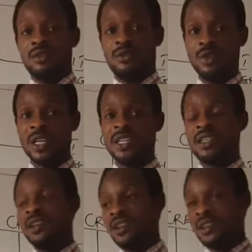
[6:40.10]
Do you get
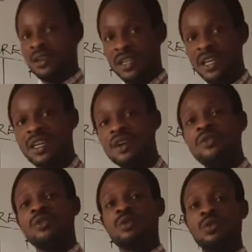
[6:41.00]
it? They
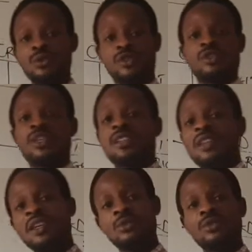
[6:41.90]
give goods, they
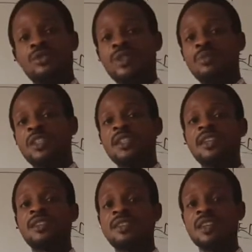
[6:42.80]
send goods to the
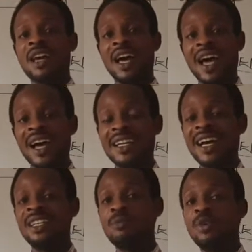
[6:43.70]
business, and
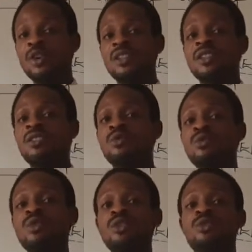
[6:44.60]
at the point do
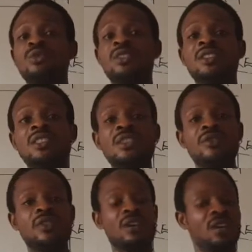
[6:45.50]
not
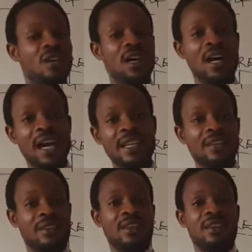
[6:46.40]
receive
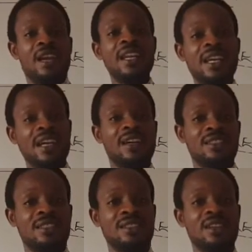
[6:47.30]
anything, any
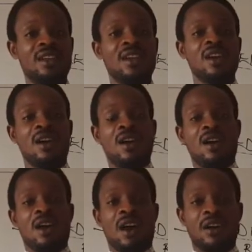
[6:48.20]
cash.
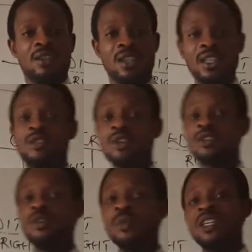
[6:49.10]
It does
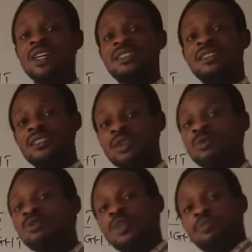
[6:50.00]
not mean that they
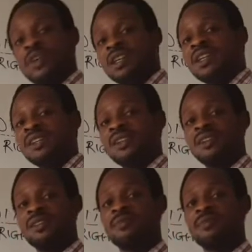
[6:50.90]
won't be paid later.